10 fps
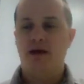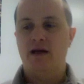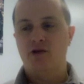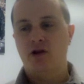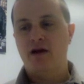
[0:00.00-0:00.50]

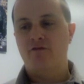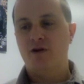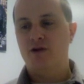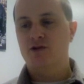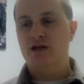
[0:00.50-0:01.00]
and they'll have
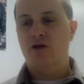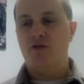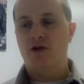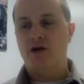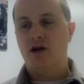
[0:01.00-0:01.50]
vendors out
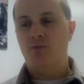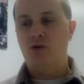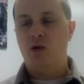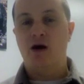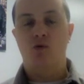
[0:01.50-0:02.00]
there to help
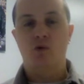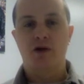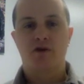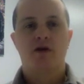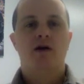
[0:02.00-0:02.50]
you out
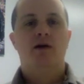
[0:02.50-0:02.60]
with